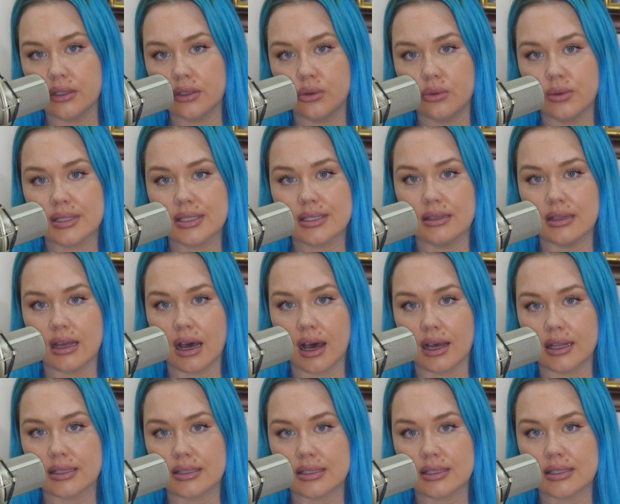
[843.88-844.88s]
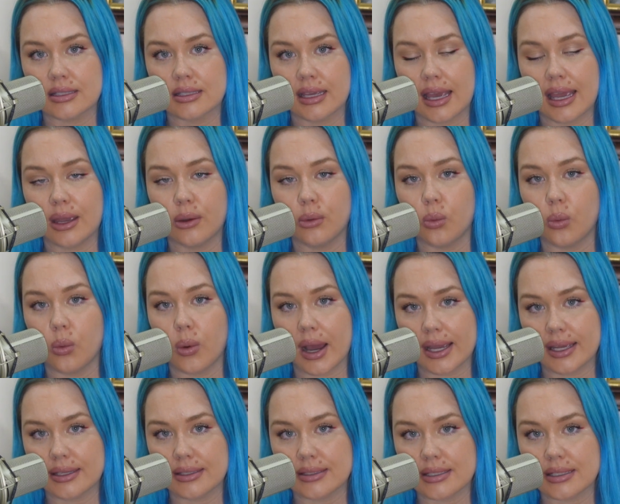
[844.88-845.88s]
who is not a
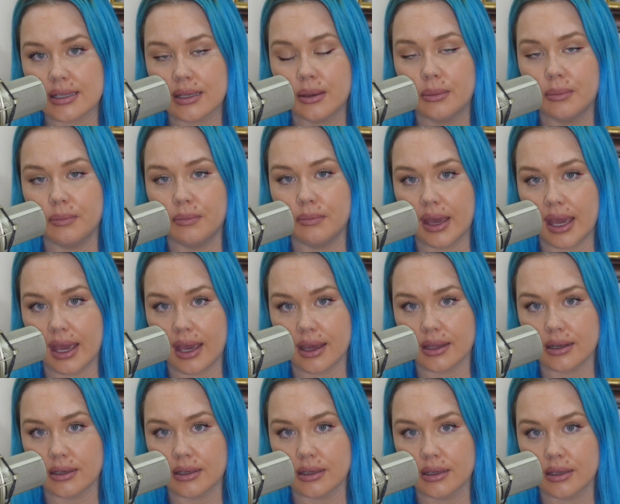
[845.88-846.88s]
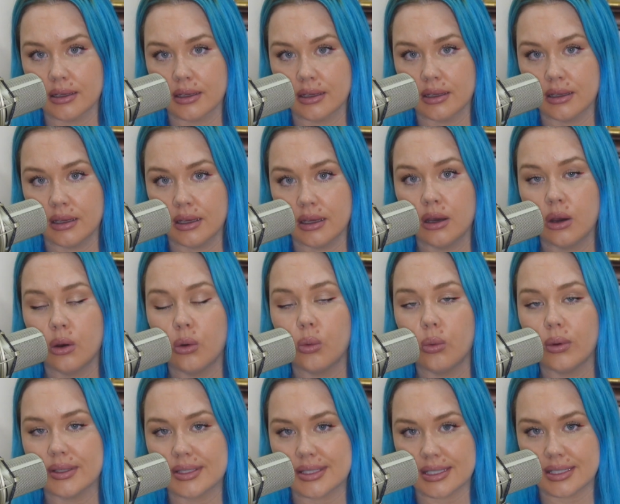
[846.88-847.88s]
white man
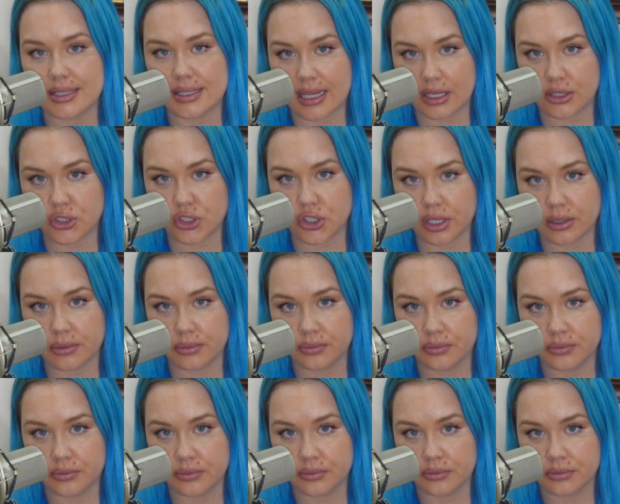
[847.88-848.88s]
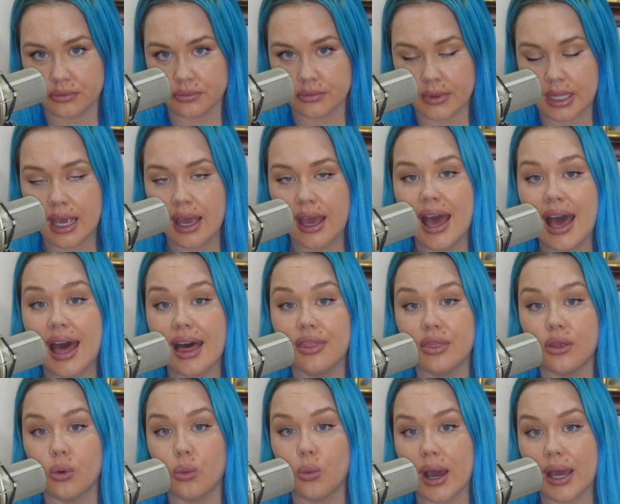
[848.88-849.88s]
was in danger. And
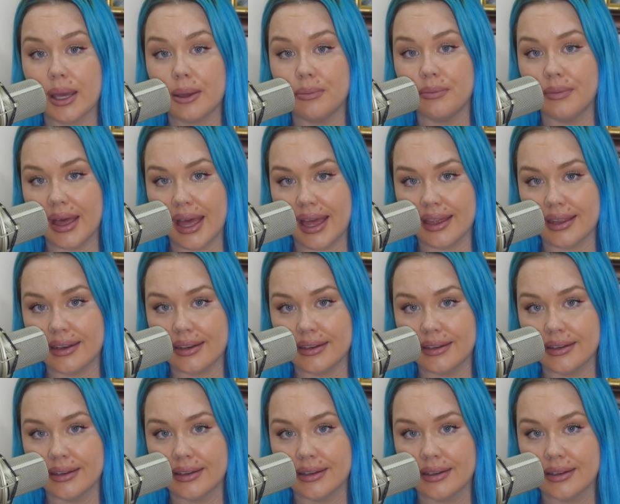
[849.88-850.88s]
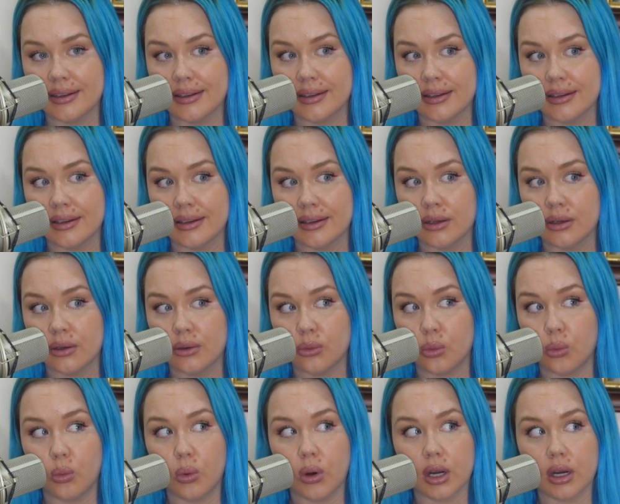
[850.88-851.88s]
the white men
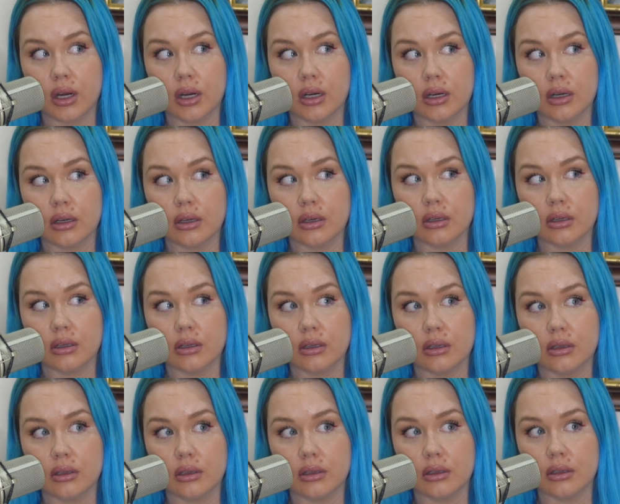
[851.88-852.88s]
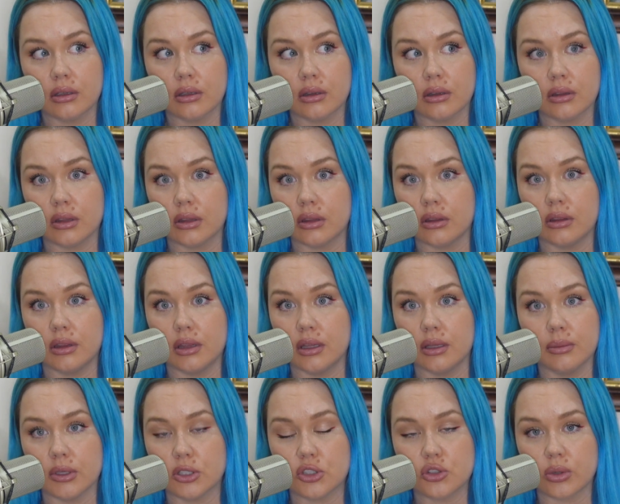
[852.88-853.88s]
were the
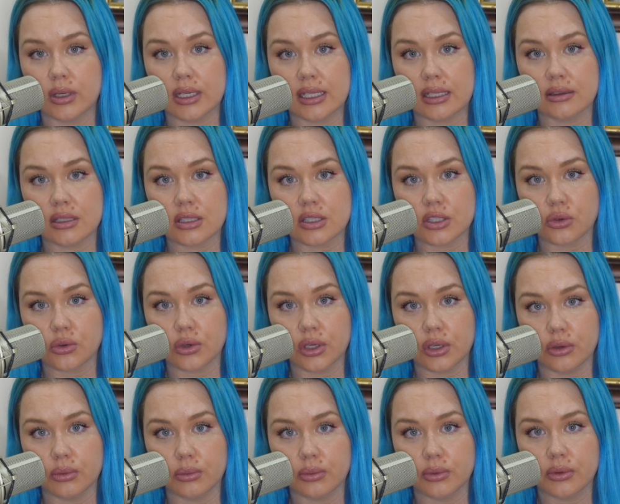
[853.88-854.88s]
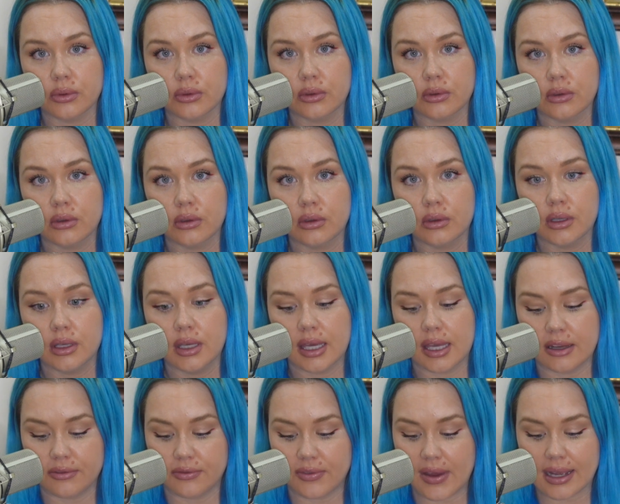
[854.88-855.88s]
majority in this group.
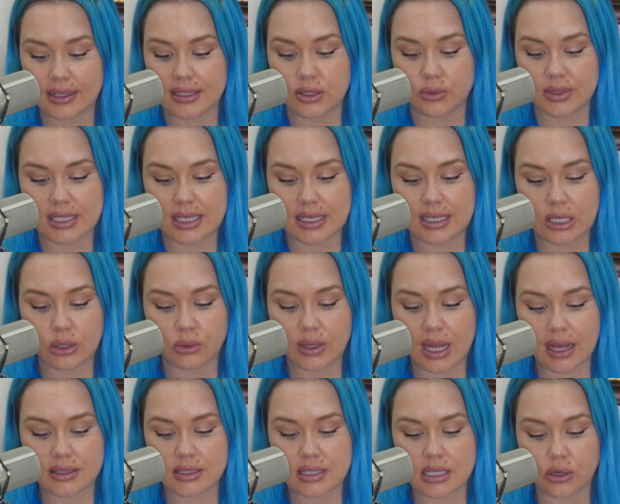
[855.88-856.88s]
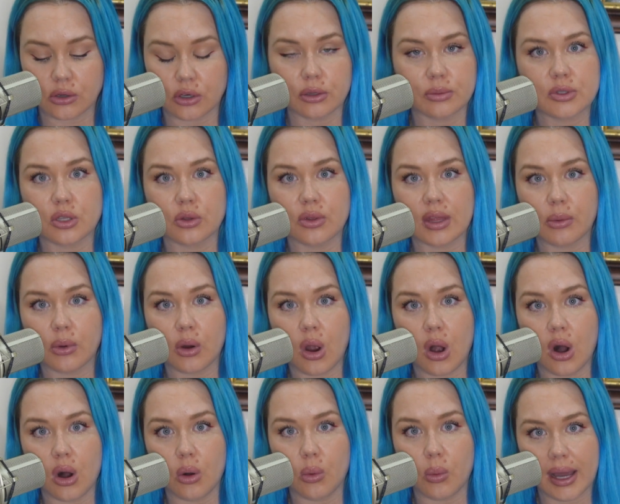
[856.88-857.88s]
In fact, it was a neo-Nazi group, so they were
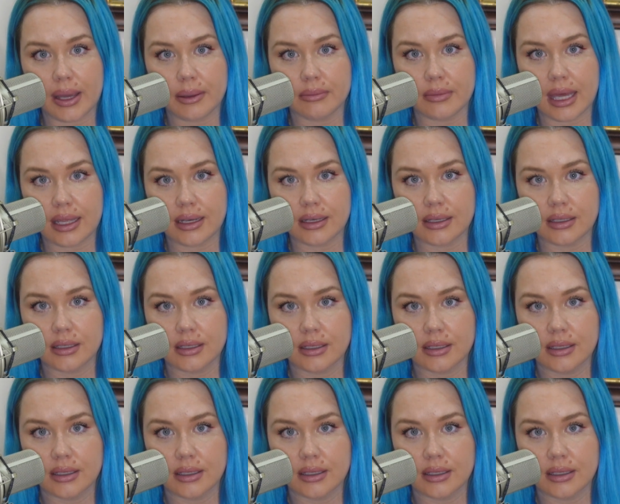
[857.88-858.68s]
all white men.